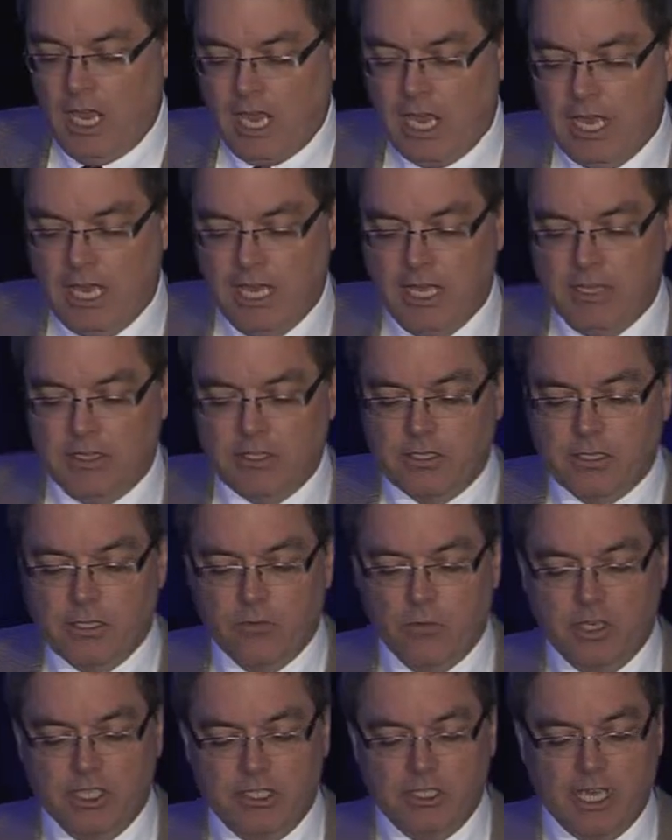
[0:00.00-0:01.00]
and
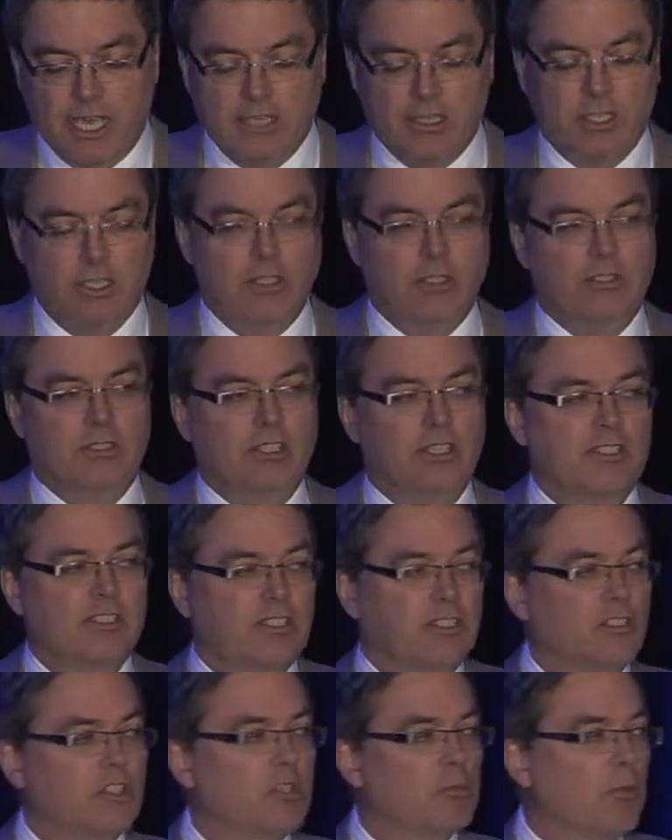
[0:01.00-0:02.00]
we tend to use this
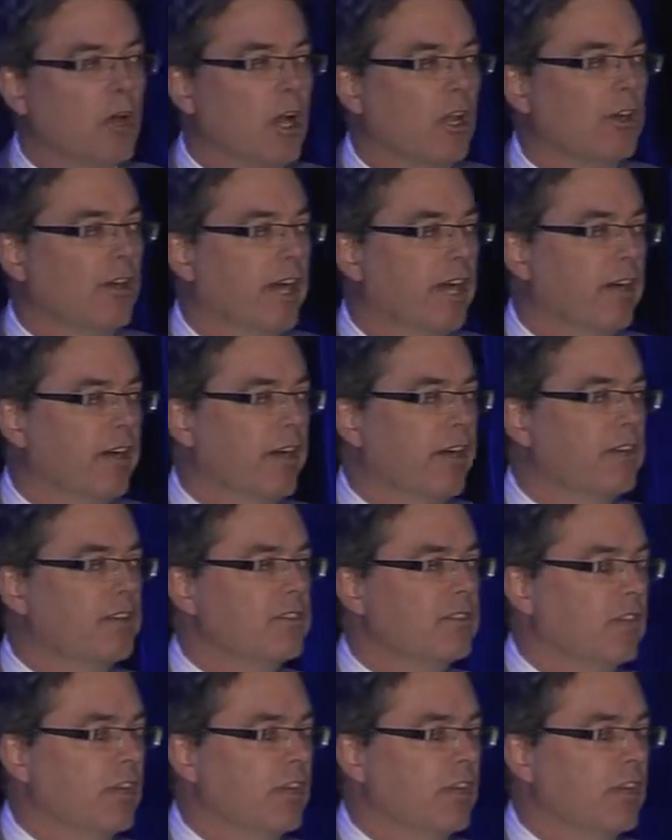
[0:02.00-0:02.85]
in smaller areas,